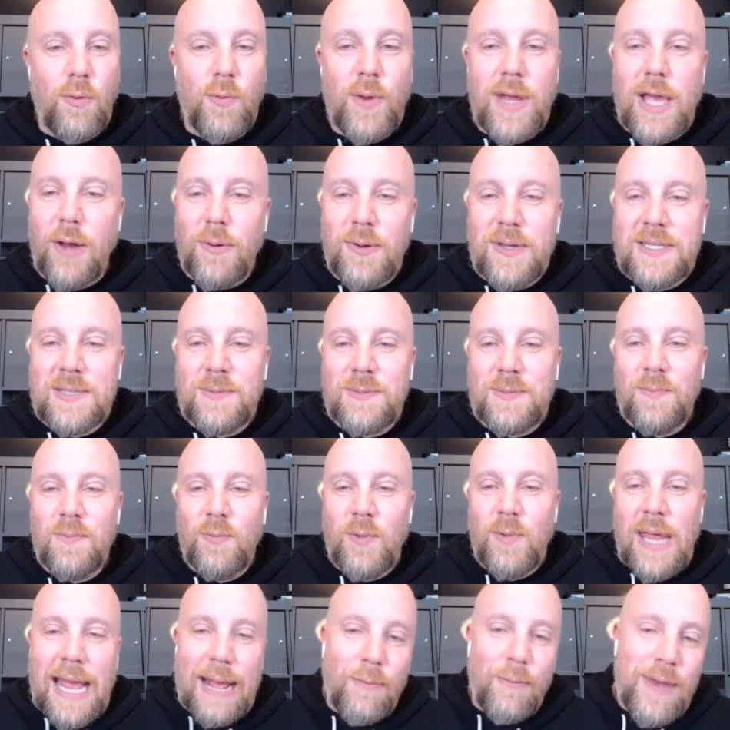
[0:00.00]

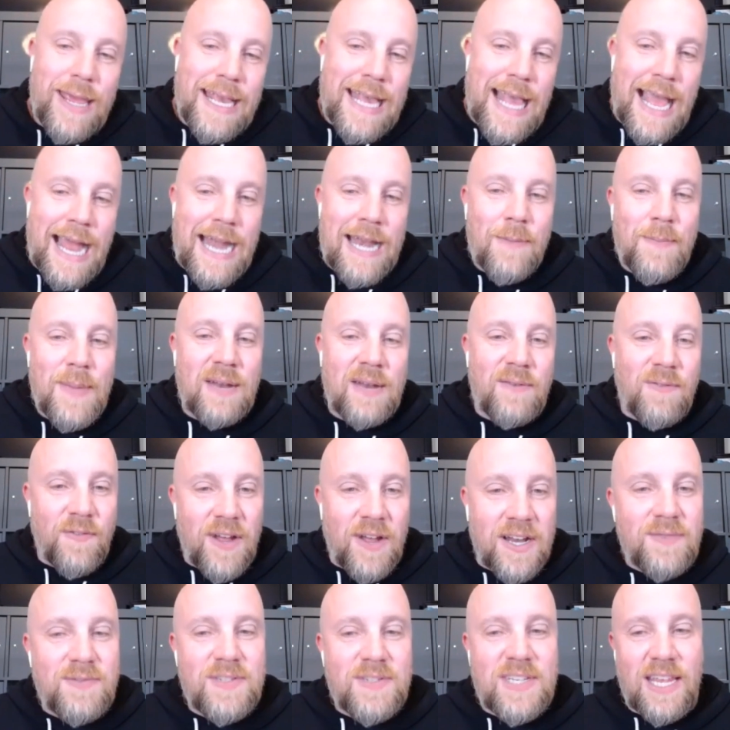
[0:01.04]
We kind of made
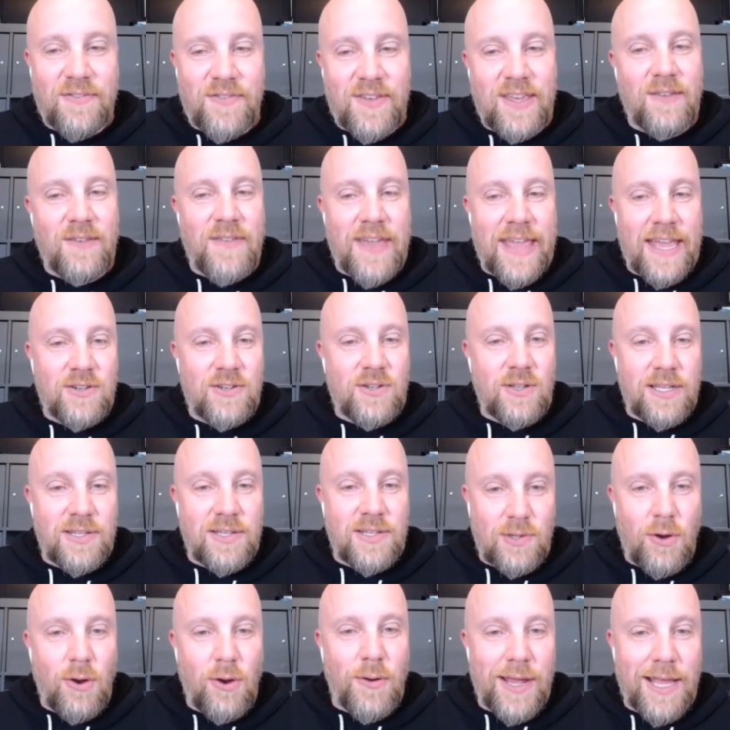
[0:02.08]
fun of TV evangelists
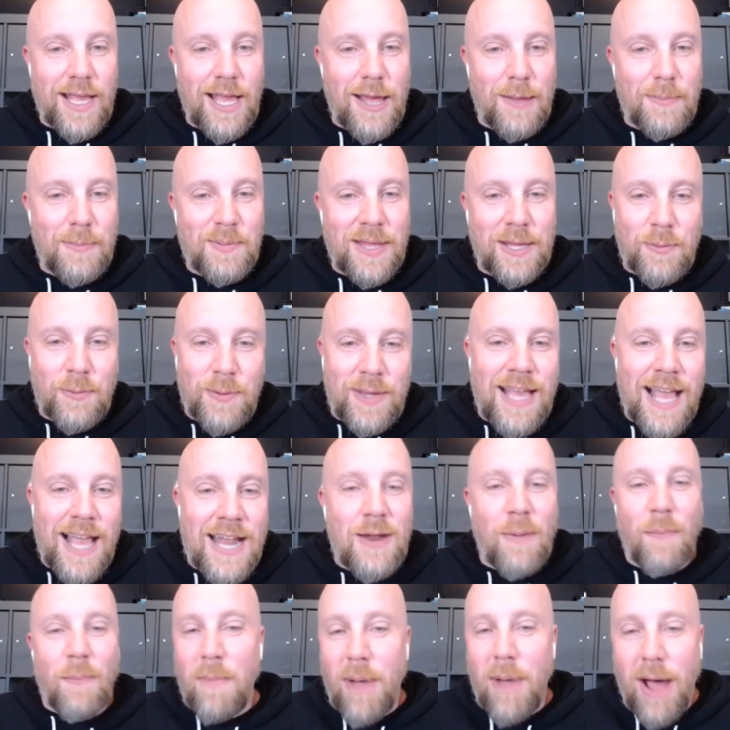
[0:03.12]
growing up. Like we kind
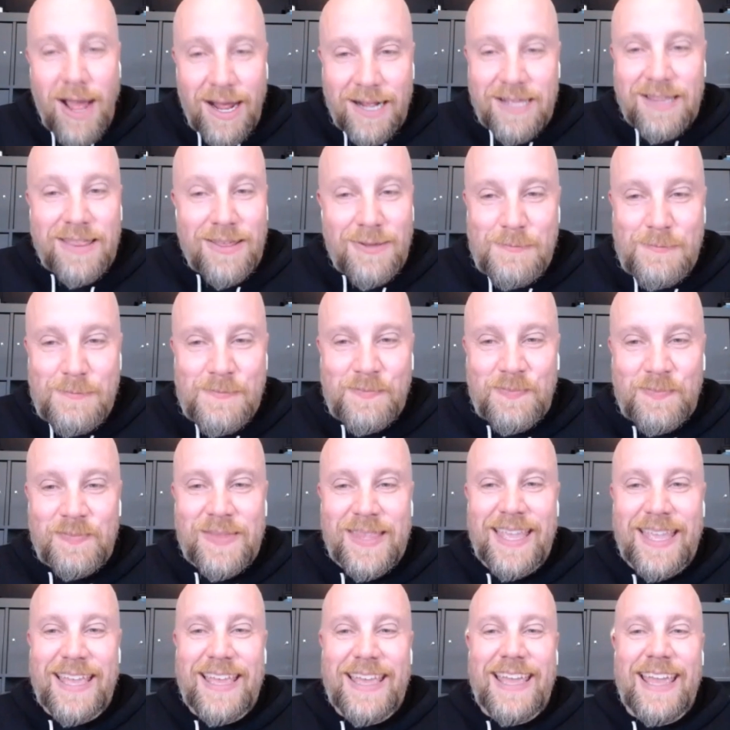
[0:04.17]
of mocked them,
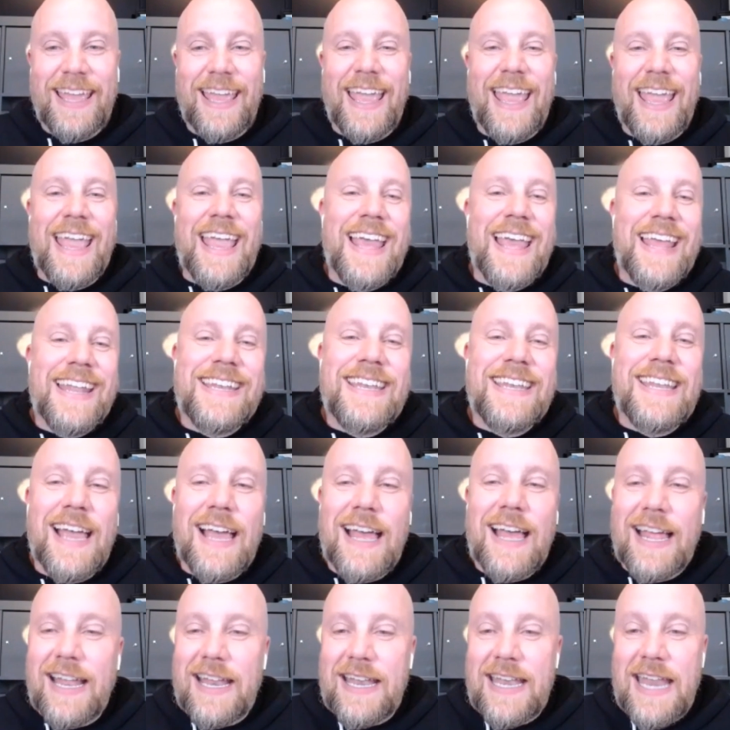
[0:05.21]
and
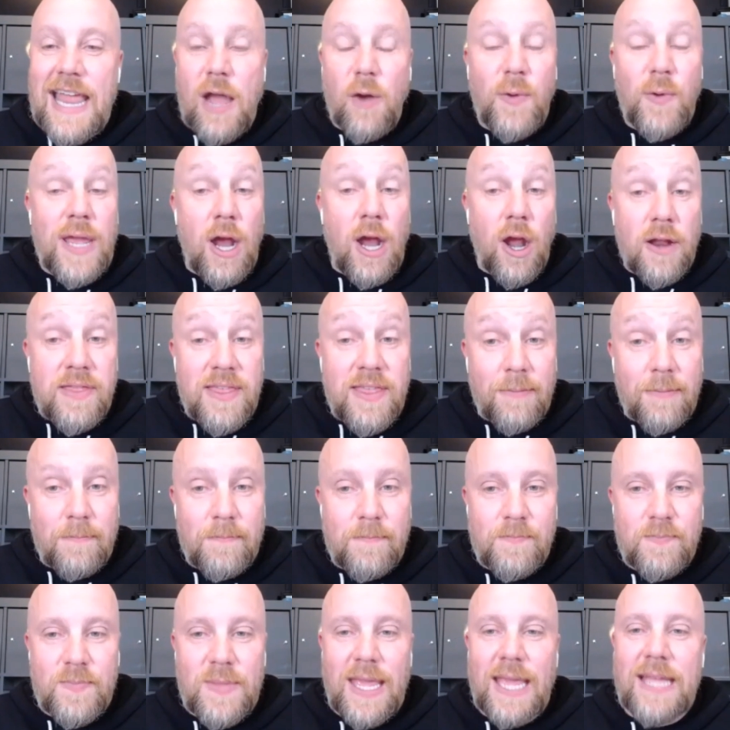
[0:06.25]
now we are them.
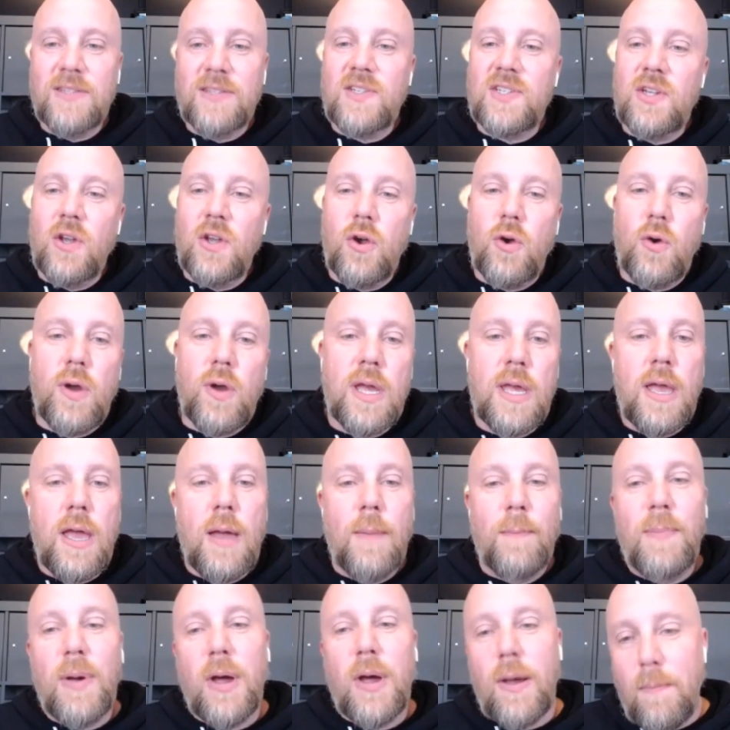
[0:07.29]
And so,
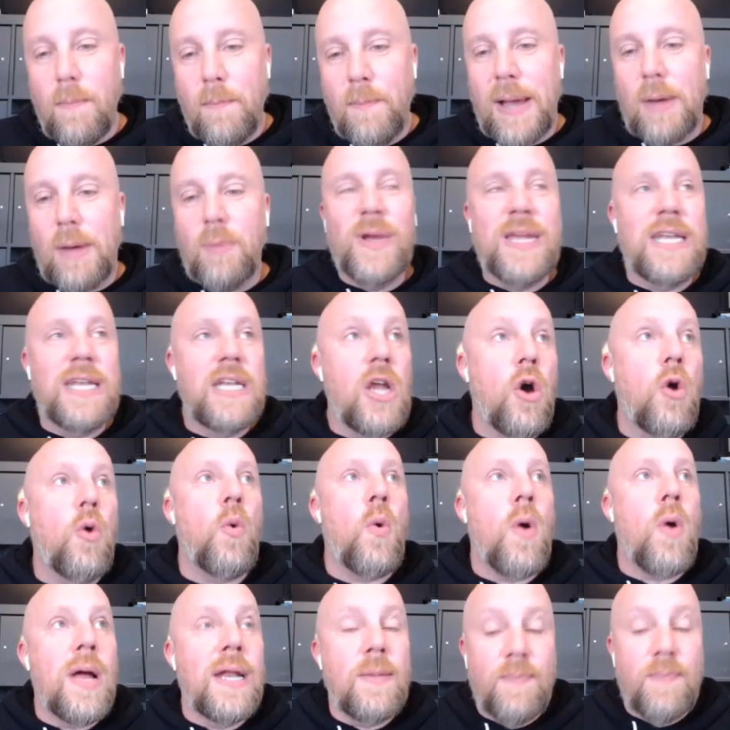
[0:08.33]
but we don't
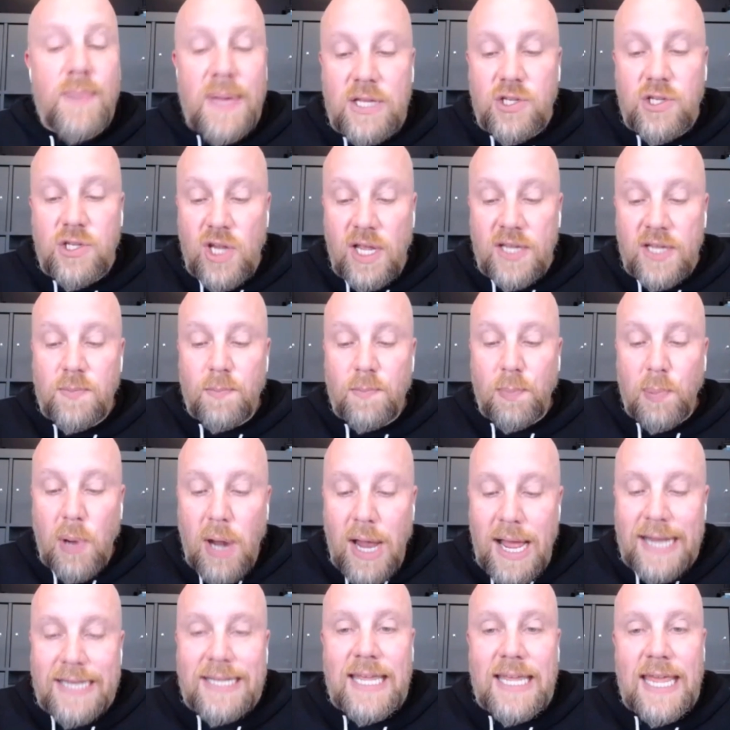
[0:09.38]
want to be just
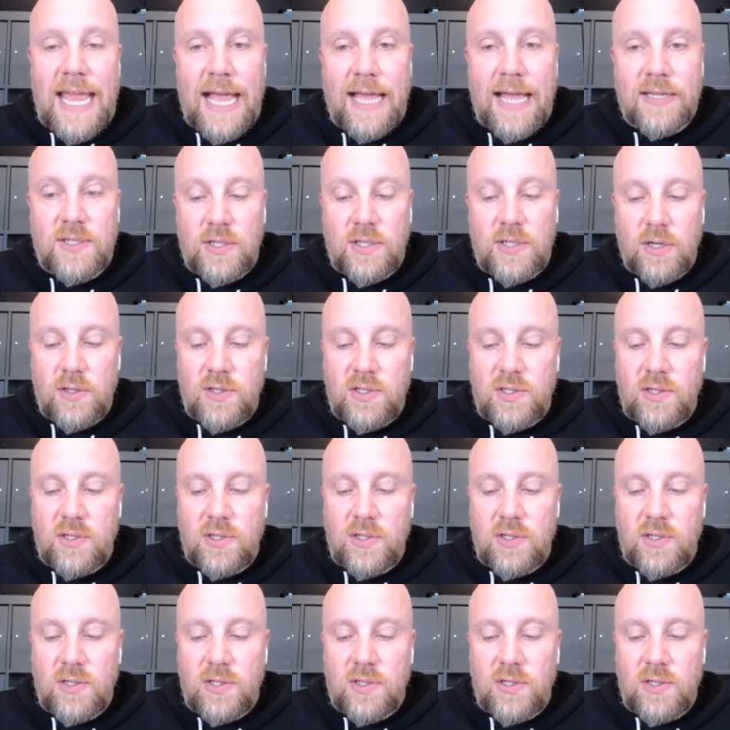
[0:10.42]
broadcasters.